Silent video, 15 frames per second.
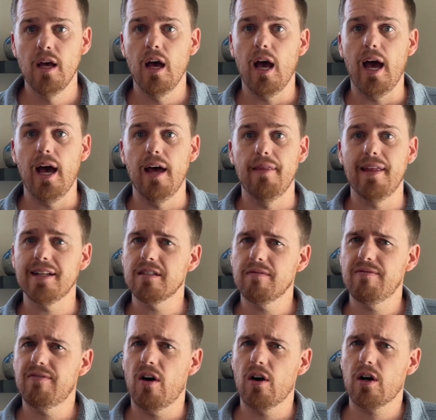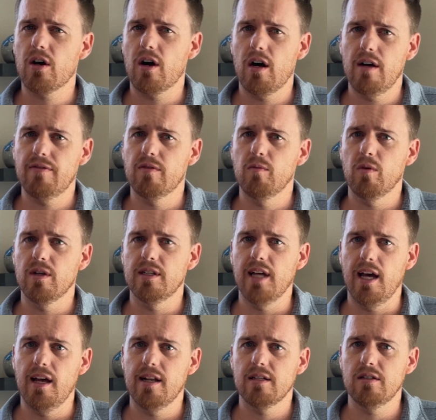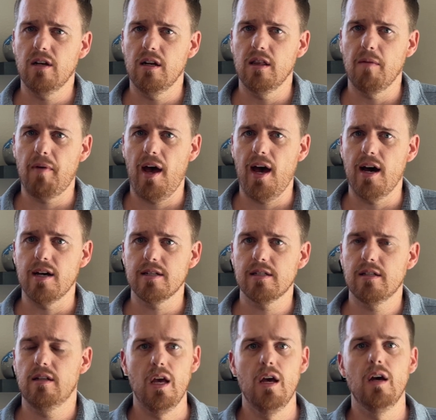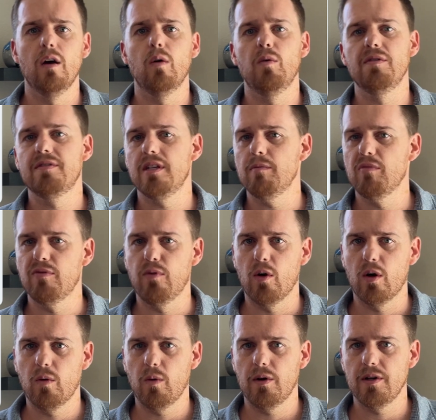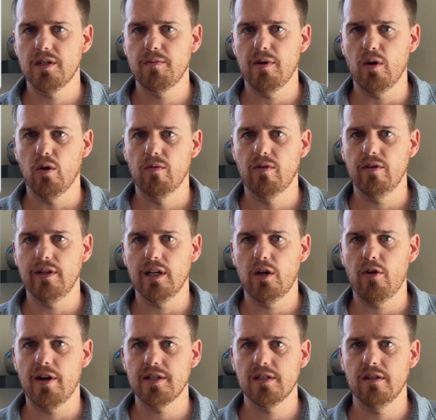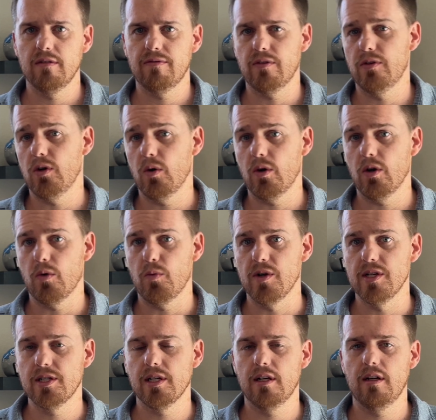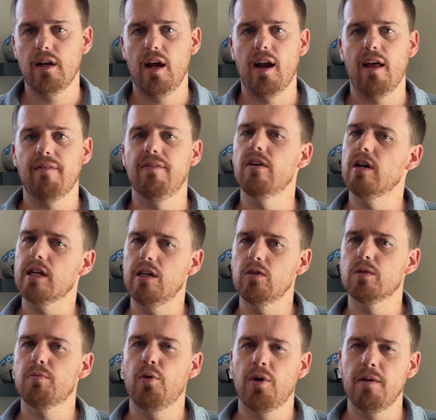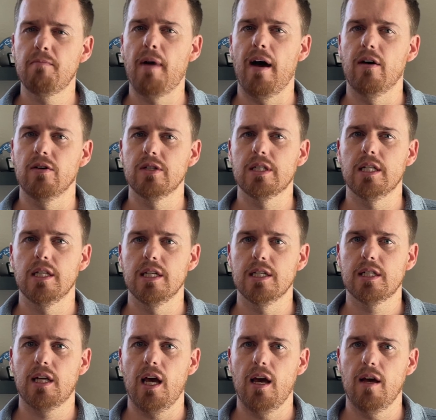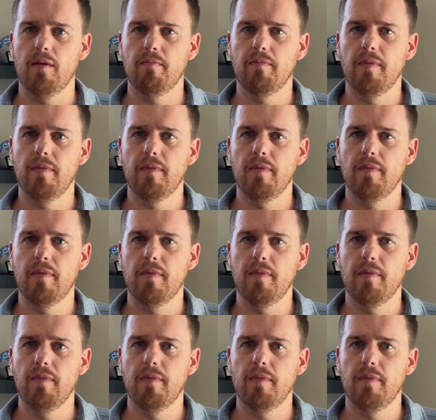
And that's a far cry from what Dan has done in the past. We've seen before where he's been overly aggressive for no good reason, and I feel like he was pretty balanced in this game.